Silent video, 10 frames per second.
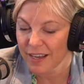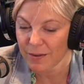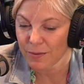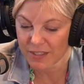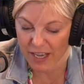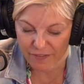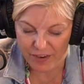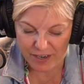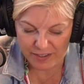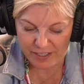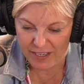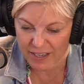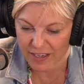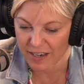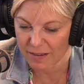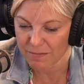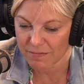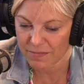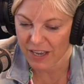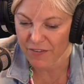that will definitely
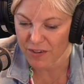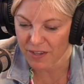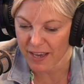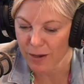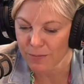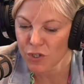help.